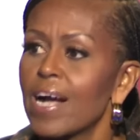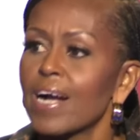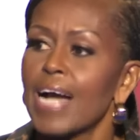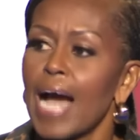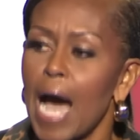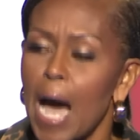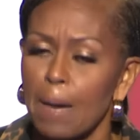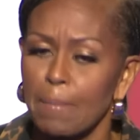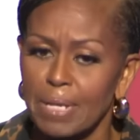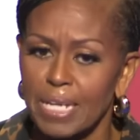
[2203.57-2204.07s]

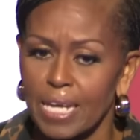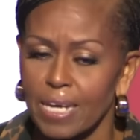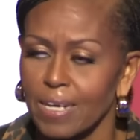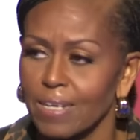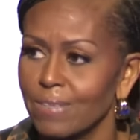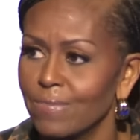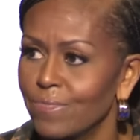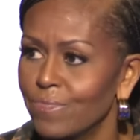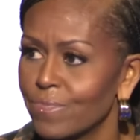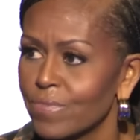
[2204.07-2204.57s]
Kamala
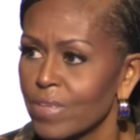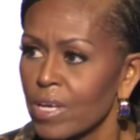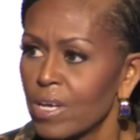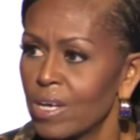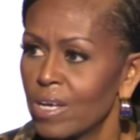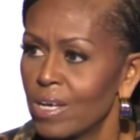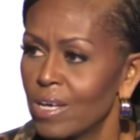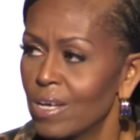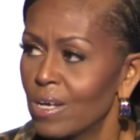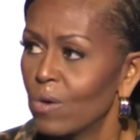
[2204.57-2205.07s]

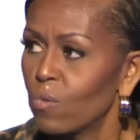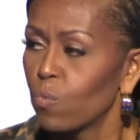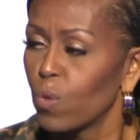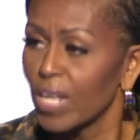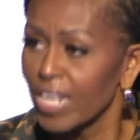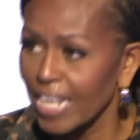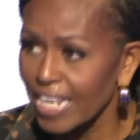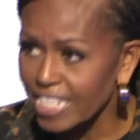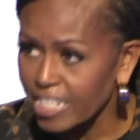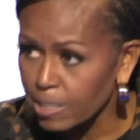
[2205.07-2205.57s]

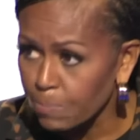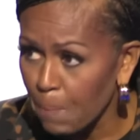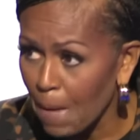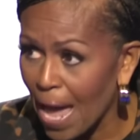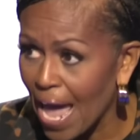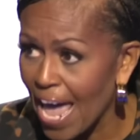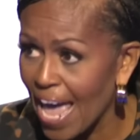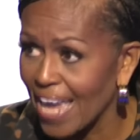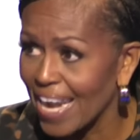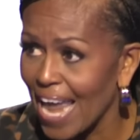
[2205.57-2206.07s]
will
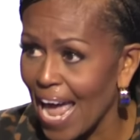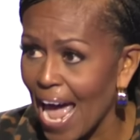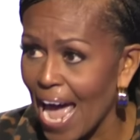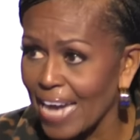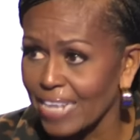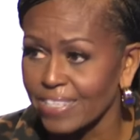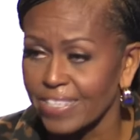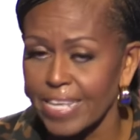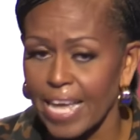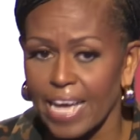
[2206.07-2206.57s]
expand
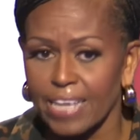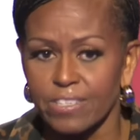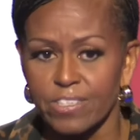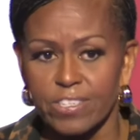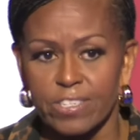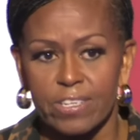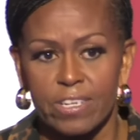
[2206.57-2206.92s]
access